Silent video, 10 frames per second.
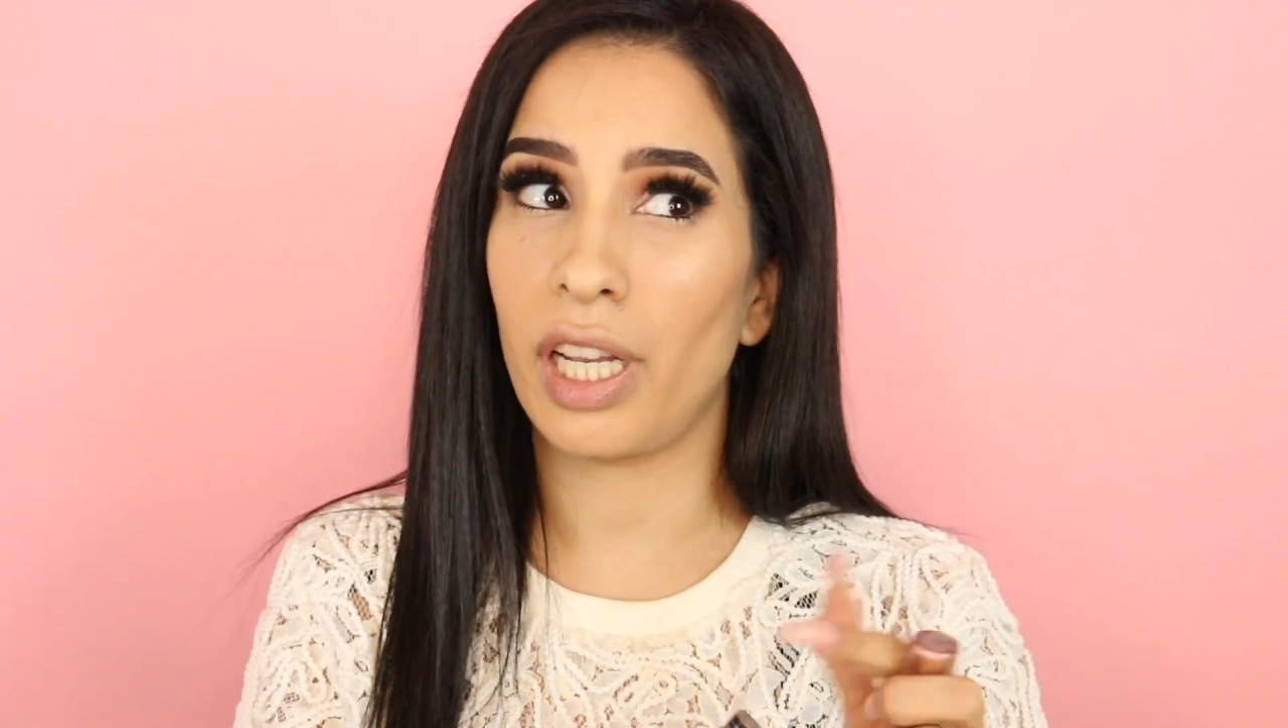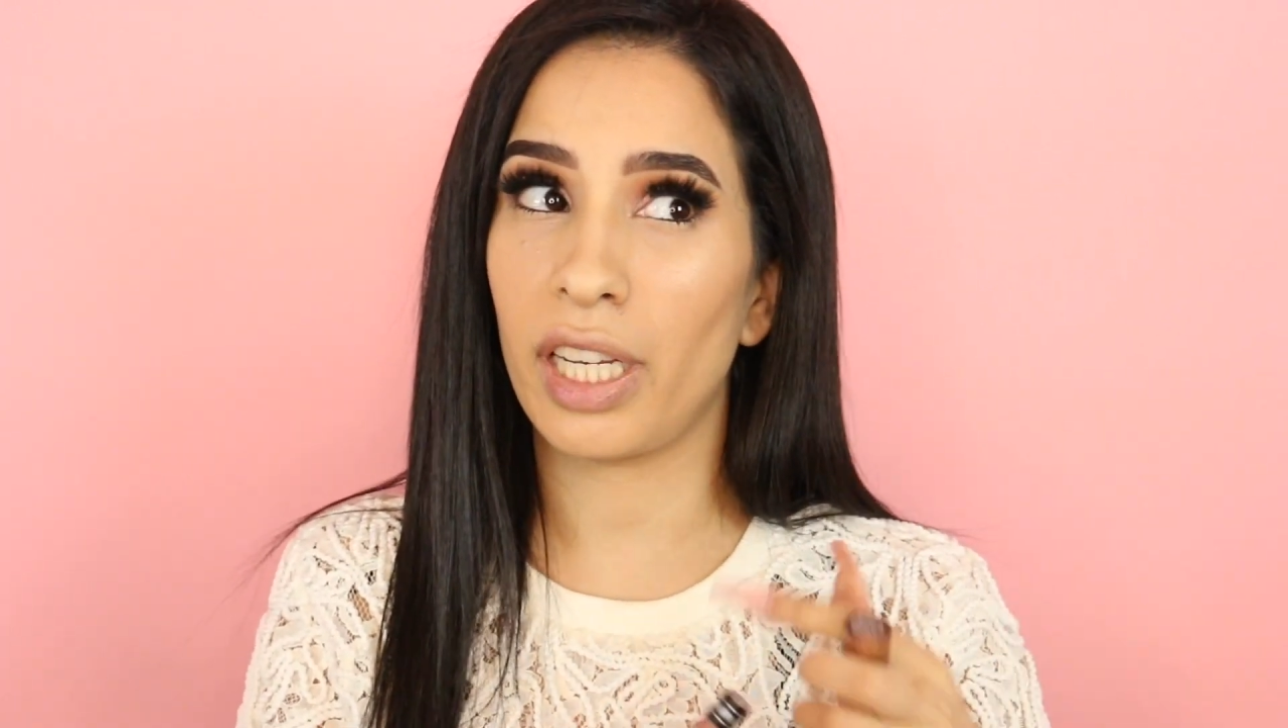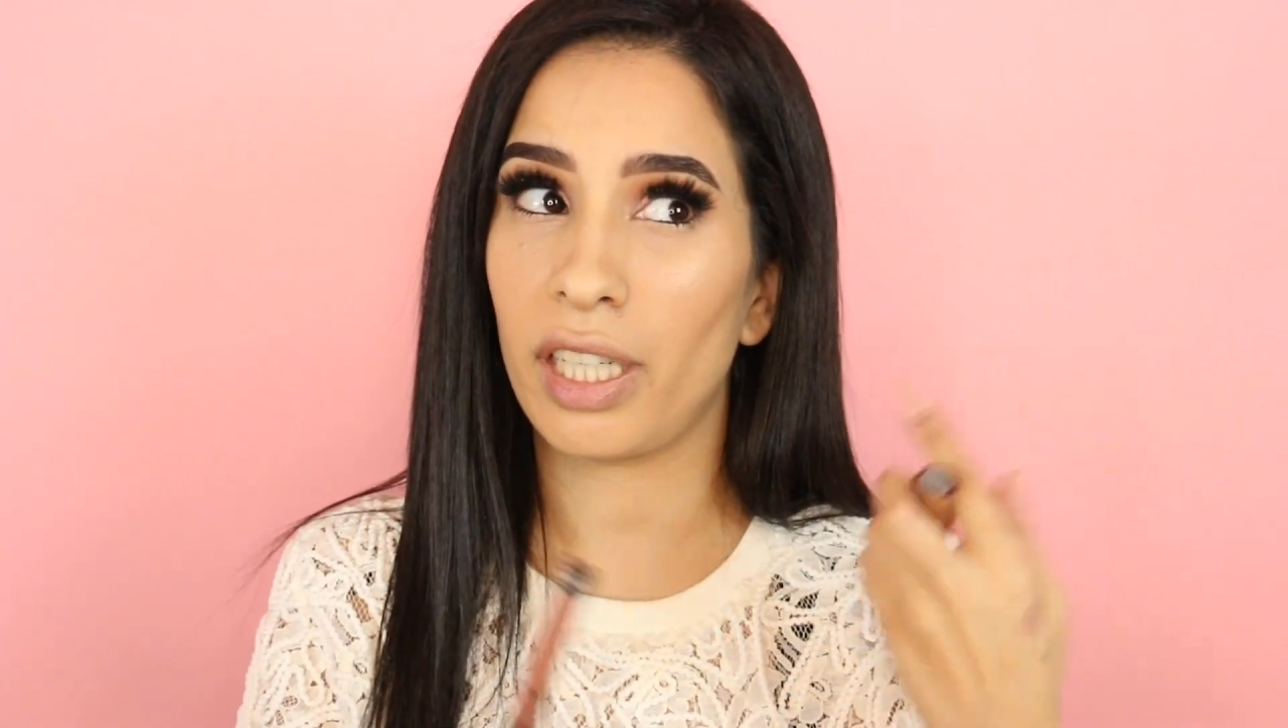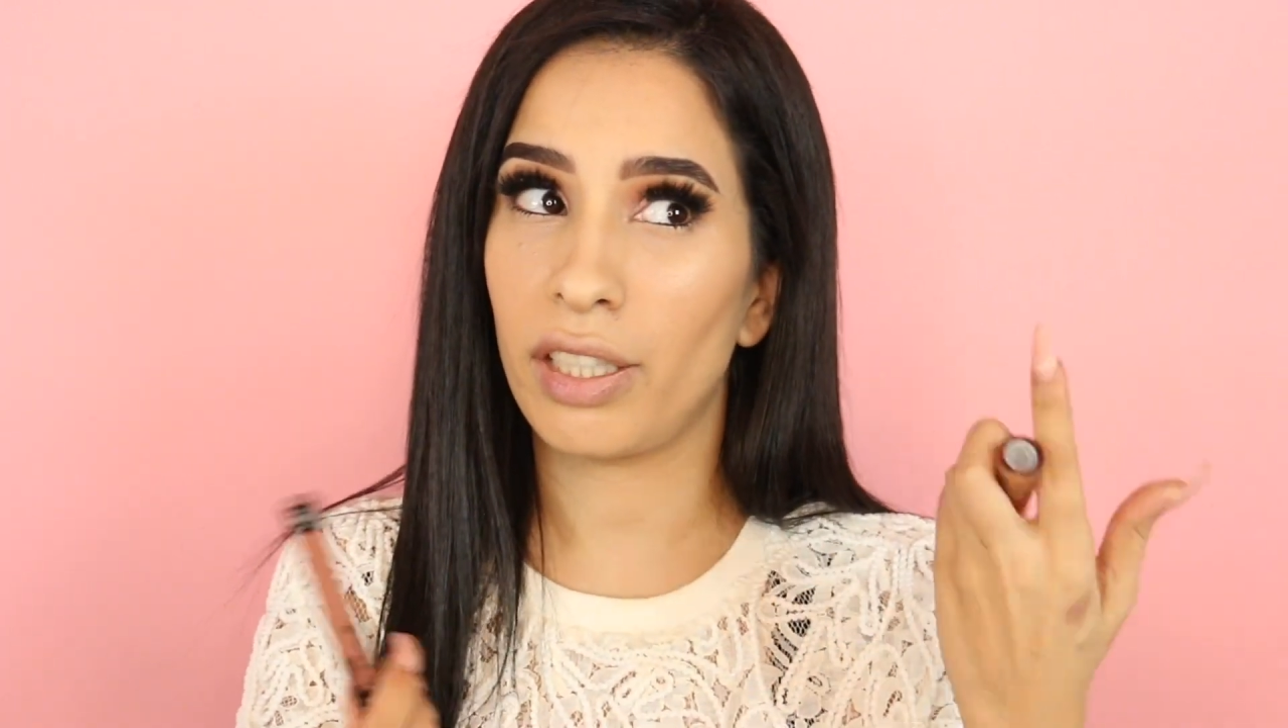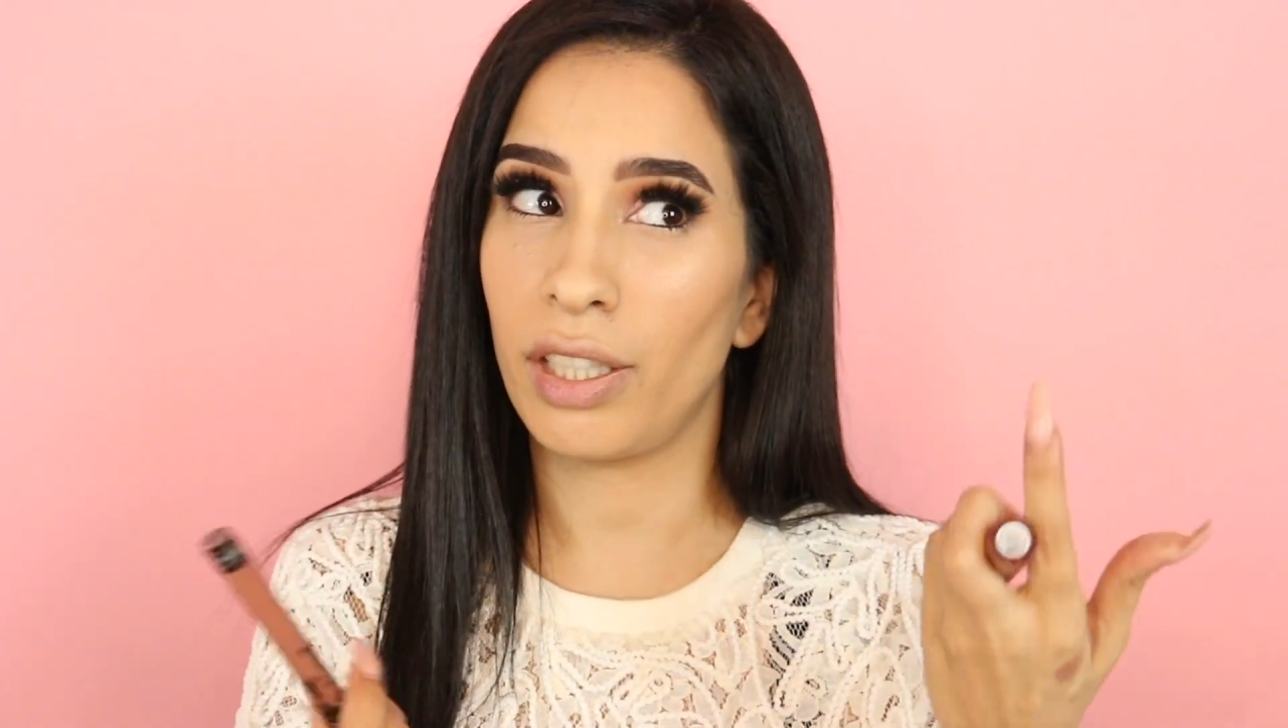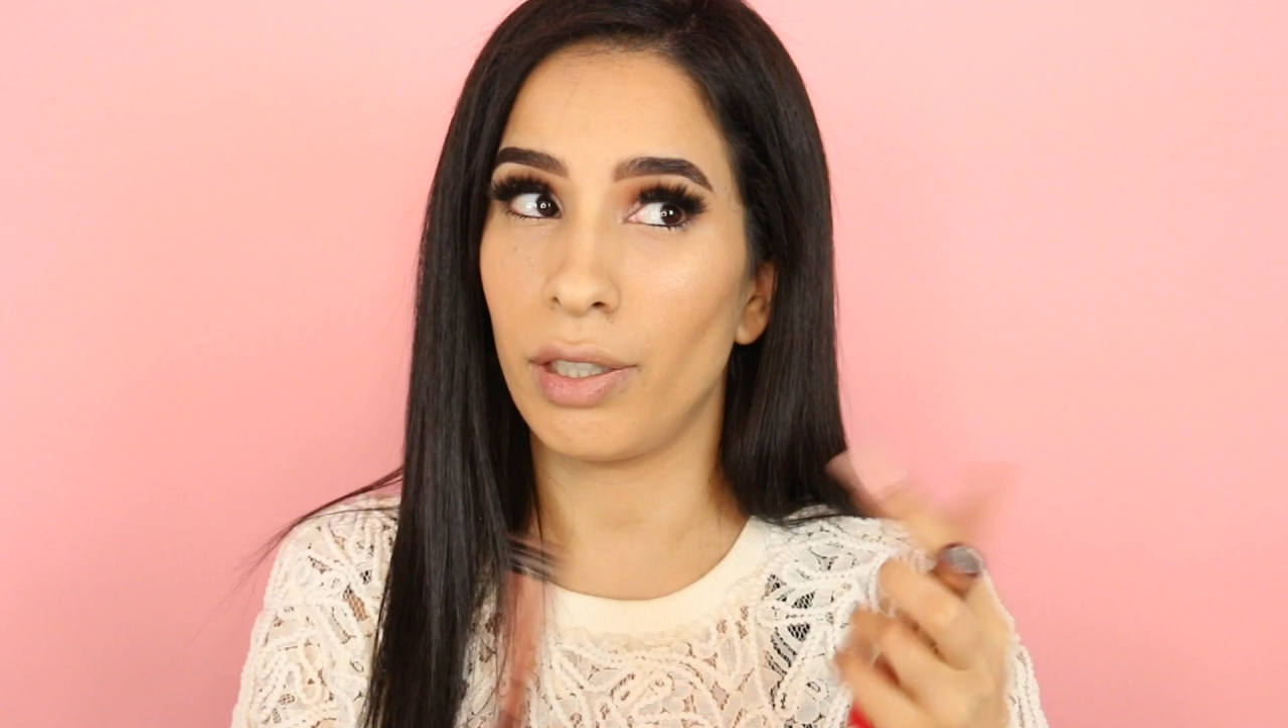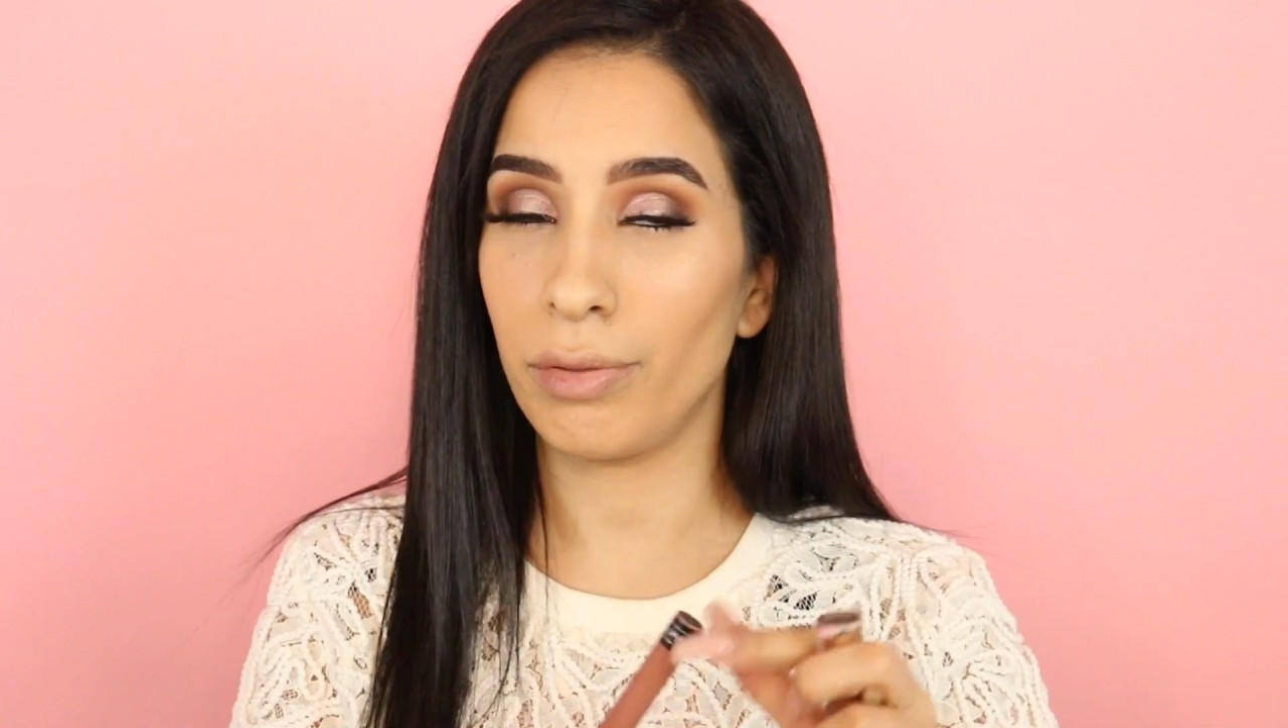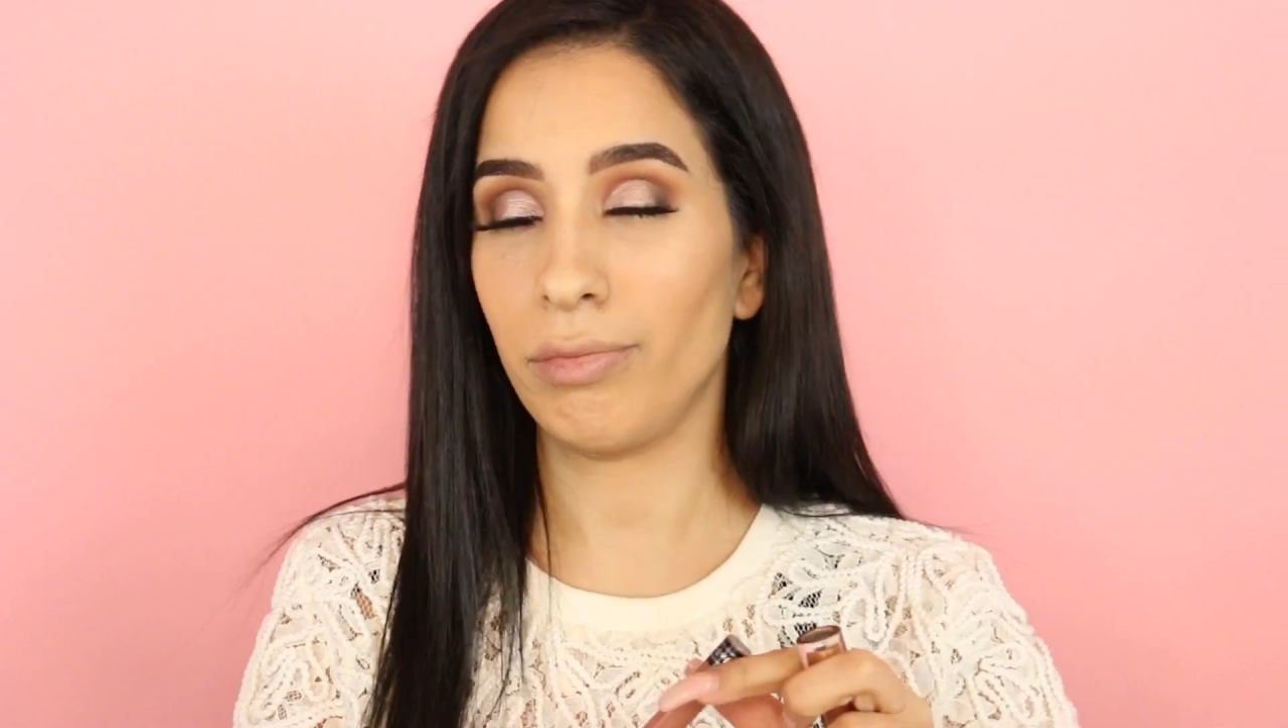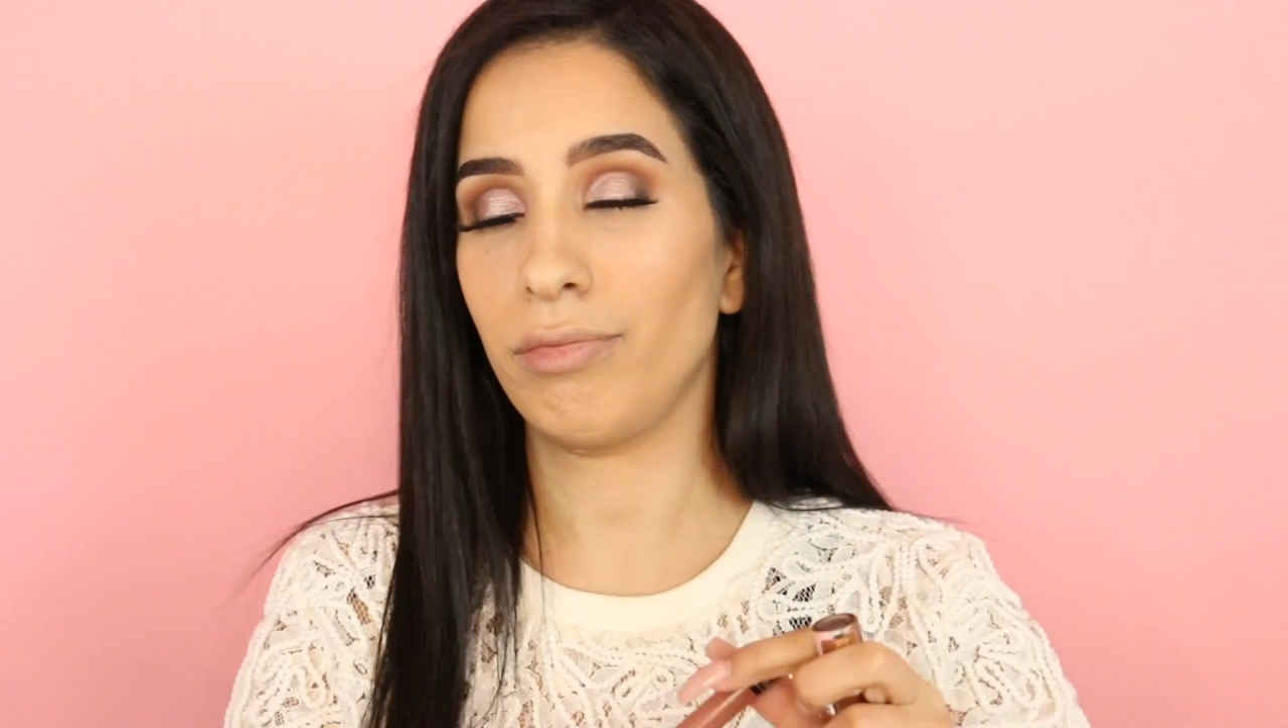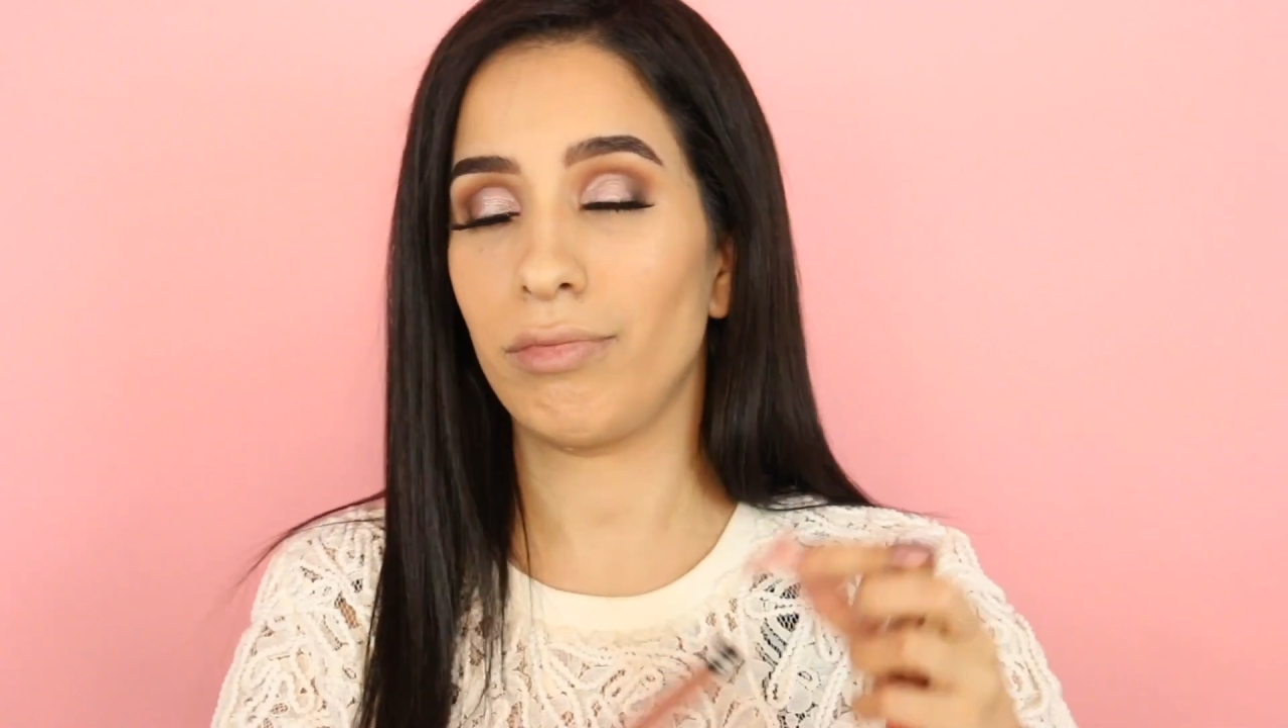like, you
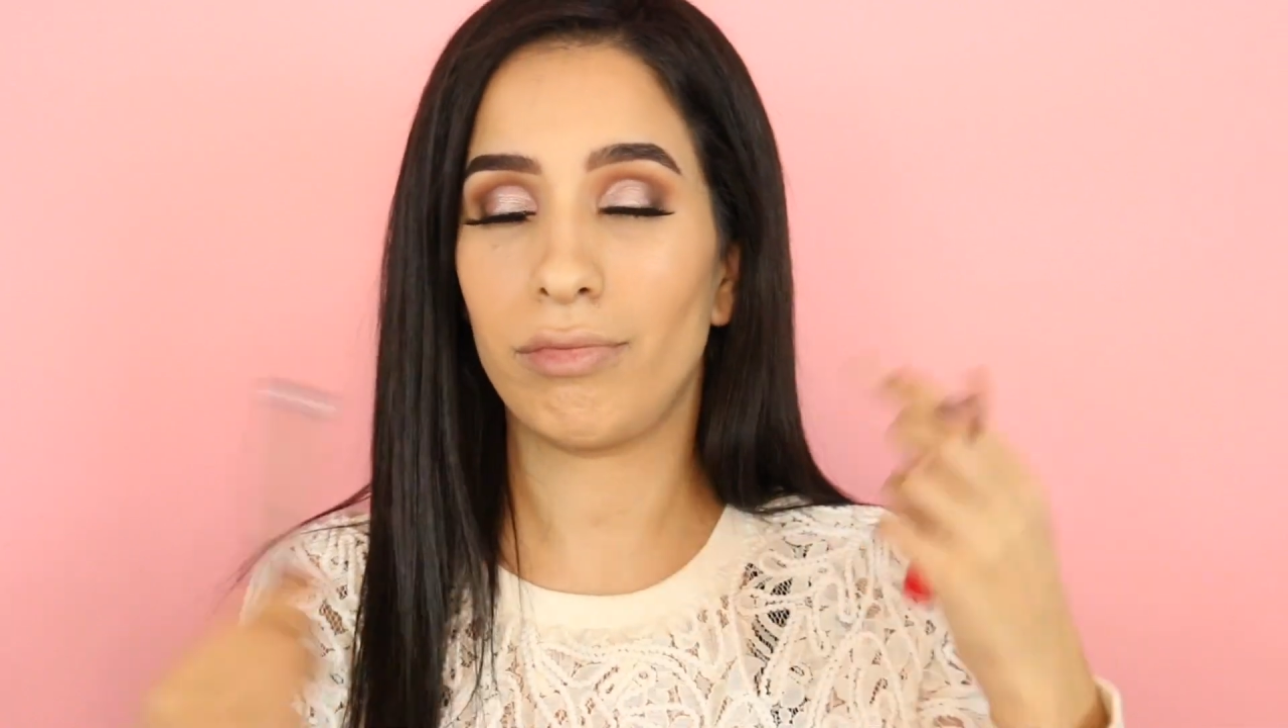know,